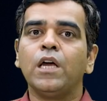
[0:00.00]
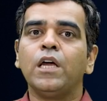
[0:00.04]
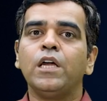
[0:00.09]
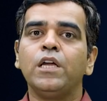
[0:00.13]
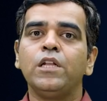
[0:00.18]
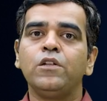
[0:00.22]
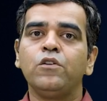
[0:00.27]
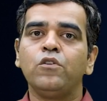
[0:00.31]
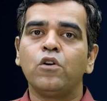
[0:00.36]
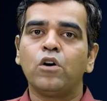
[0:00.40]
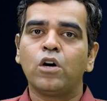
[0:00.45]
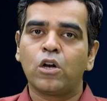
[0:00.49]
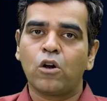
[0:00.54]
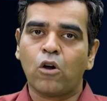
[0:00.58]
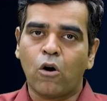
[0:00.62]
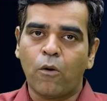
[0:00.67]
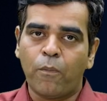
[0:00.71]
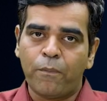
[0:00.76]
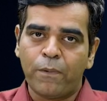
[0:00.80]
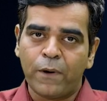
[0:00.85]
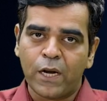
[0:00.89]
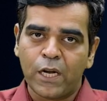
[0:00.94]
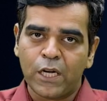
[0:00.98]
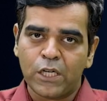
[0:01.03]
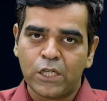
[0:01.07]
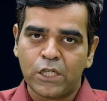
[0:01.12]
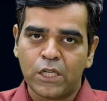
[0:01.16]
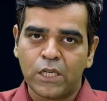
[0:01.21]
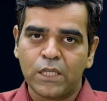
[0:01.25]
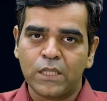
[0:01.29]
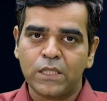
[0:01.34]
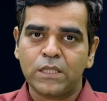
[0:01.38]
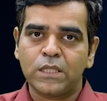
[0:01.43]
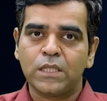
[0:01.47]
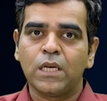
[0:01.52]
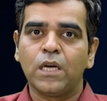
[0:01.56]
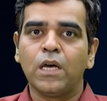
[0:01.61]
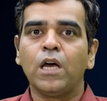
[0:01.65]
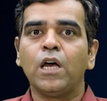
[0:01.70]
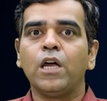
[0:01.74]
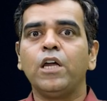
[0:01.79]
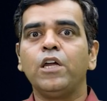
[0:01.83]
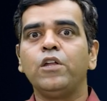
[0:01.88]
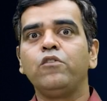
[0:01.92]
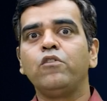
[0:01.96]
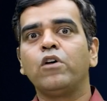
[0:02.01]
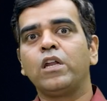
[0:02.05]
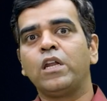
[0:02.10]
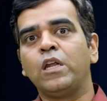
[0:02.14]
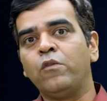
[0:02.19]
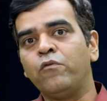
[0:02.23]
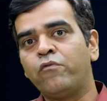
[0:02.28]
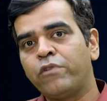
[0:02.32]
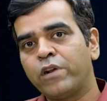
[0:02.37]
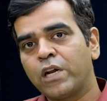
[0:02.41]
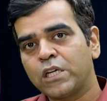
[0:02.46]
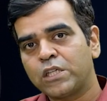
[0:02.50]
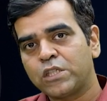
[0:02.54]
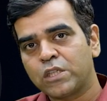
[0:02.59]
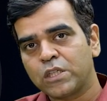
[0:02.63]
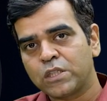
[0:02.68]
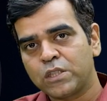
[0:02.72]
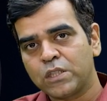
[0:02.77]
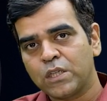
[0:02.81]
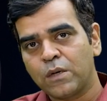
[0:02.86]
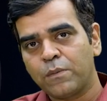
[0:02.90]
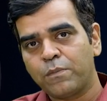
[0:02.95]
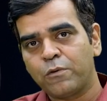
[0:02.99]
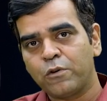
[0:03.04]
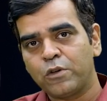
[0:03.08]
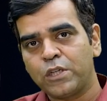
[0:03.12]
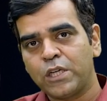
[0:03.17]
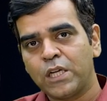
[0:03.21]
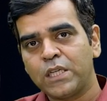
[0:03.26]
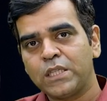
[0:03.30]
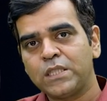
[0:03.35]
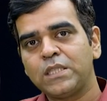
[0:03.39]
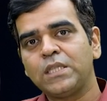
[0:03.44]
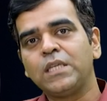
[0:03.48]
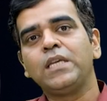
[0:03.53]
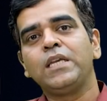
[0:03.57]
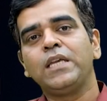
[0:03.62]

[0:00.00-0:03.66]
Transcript: in your operations, in your infrastructure projects.